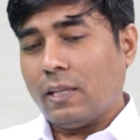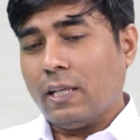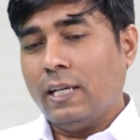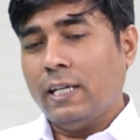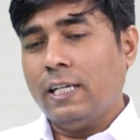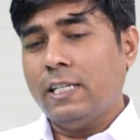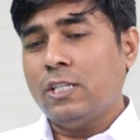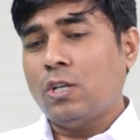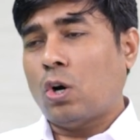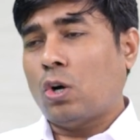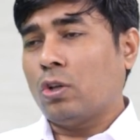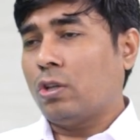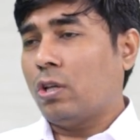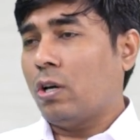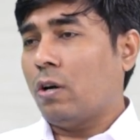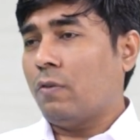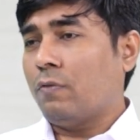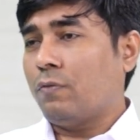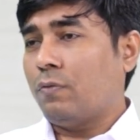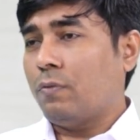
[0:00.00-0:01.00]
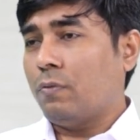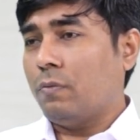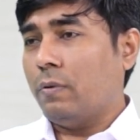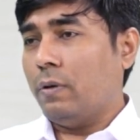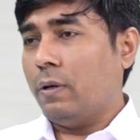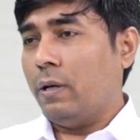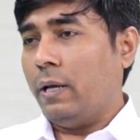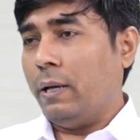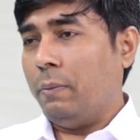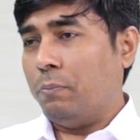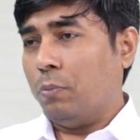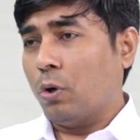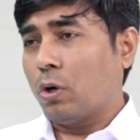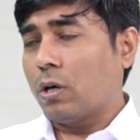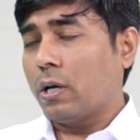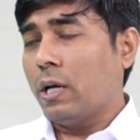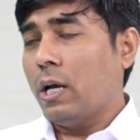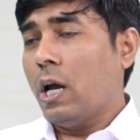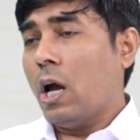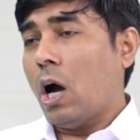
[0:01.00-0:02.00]
He is author of a
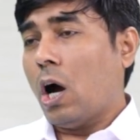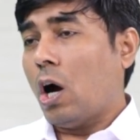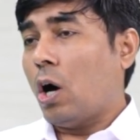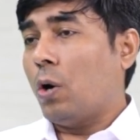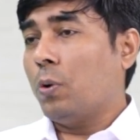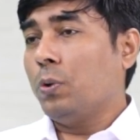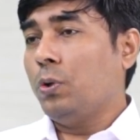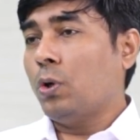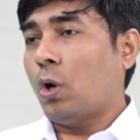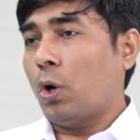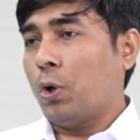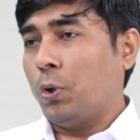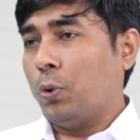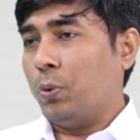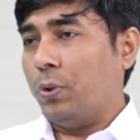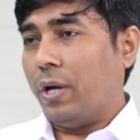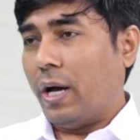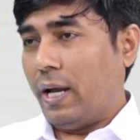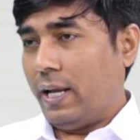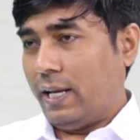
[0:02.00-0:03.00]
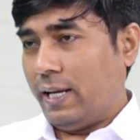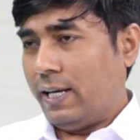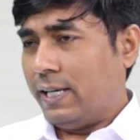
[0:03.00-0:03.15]
book, How Not to Die.